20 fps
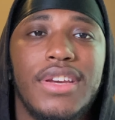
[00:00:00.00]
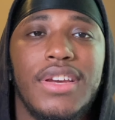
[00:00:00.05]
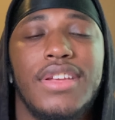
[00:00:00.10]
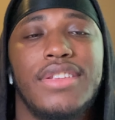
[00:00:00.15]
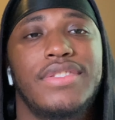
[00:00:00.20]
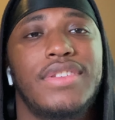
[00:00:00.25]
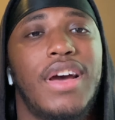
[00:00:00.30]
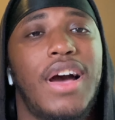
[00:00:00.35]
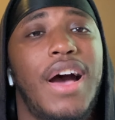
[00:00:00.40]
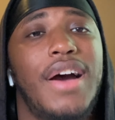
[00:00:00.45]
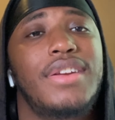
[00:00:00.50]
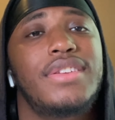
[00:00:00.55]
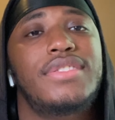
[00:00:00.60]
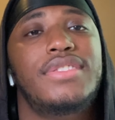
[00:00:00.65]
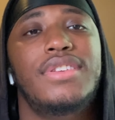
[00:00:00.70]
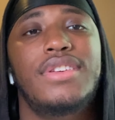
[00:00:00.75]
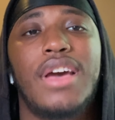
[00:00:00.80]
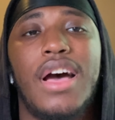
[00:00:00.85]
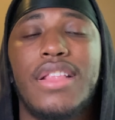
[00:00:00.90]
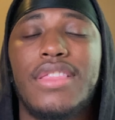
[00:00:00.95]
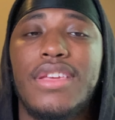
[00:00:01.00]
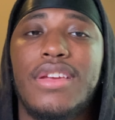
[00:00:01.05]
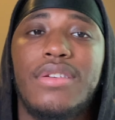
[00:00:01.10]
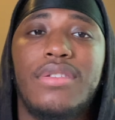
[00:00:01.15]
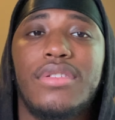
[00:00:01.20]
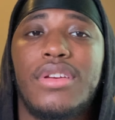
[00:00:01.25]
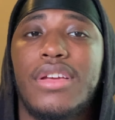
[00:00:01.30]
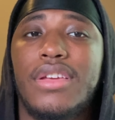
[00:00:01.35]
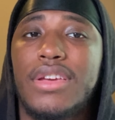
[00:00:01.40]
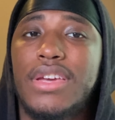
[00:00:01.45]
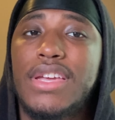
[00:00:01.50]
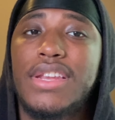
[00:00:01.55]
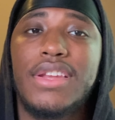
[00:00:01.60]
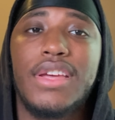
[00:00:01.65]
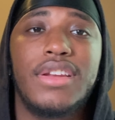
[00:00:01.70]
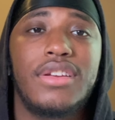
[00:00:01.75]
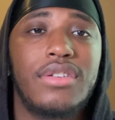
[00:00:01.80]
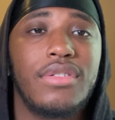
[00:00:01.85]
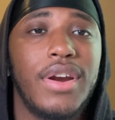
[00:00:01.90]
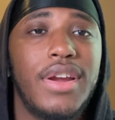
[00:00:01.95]
And honestly, I think he
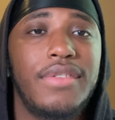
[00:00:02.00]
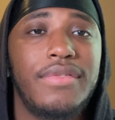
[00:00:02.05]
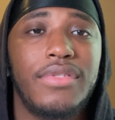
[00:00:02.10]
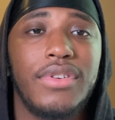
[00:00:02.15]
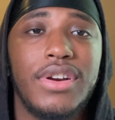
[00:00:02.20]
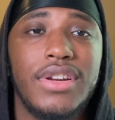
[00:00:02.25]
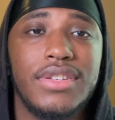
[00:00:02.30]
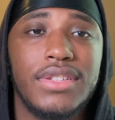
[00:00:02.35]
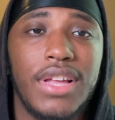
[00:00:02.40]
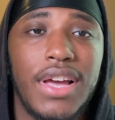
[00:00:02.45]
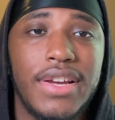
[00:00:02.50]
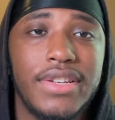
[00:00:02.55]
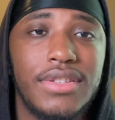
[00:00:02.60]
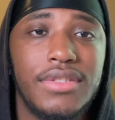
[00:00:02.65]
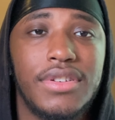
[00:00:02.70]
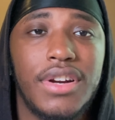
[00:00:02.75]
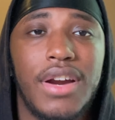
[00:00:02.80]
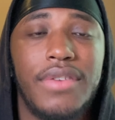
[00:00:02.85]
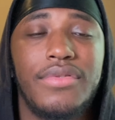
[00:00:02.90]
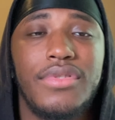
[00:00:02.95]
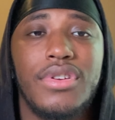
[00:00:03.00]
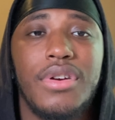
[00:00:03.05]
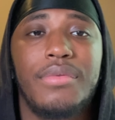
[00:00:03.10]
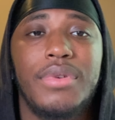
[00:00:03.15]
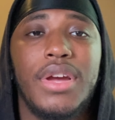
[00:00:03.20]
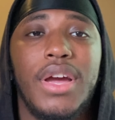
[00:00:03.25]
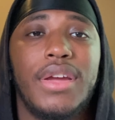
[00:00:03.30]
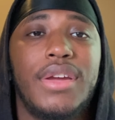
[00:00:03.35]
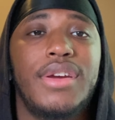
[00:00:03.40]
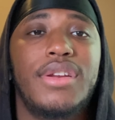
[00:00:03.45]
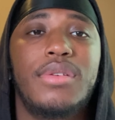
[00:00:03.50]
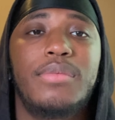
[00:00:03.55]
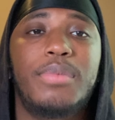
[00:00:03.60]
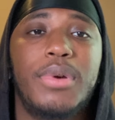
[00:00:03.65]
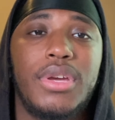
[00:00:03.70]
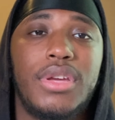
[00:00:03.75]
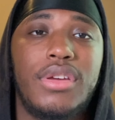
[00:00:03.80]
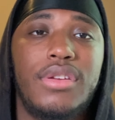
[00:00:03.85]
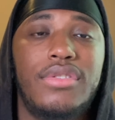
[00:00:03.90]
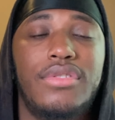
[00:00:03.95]
did great for his last draft. You know, we got Kenny
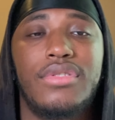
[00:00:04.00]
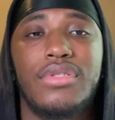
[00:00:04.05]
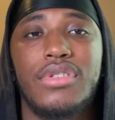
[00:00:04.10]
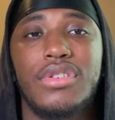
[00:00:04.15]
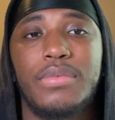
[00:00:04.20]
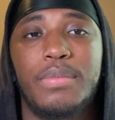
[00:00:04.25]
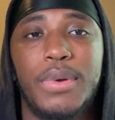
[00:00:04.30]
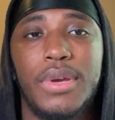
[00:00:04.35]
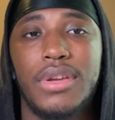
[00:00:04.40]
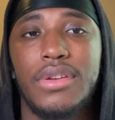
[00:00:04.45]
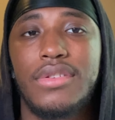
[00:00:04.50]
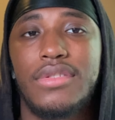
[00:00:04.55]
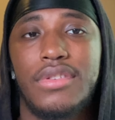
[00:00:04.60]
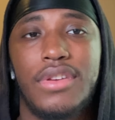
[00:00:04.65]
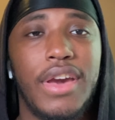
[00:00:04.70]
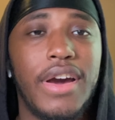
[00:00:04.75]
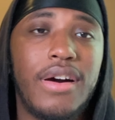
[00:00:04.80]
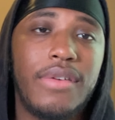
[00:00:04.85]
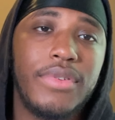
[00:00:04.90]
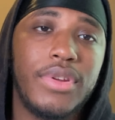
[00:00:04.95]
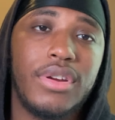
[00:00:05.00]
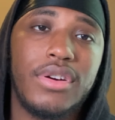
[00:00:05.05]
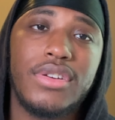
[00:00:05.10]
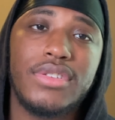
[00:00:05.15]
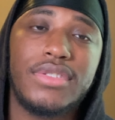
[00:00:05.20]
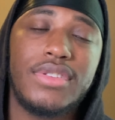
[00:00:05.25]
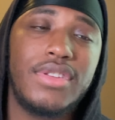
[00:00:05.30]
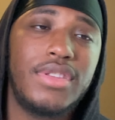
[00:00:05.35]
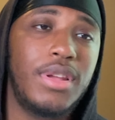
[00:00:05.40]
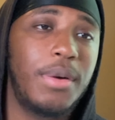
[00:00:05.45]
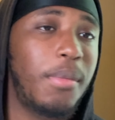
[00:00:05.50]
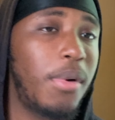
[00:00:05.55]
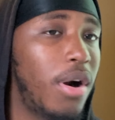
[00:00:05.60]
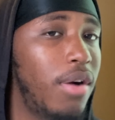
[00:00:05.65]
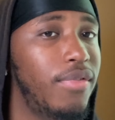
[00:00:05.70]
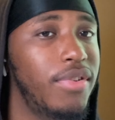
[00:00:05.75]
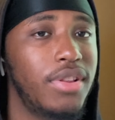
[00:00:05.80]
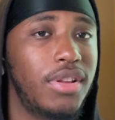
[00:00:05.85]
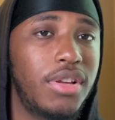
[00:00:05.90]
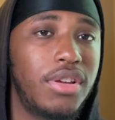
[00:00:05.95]
Pickett, George Pickens, Calvin Austin,
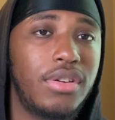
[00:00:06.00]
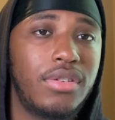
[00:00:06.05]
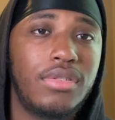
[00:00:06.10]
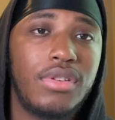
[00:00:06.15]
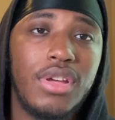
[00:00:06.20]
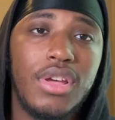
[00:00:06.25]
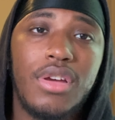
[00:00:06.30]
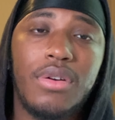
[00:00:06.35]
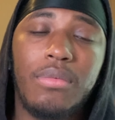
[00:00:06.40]
DeMarvin Leal.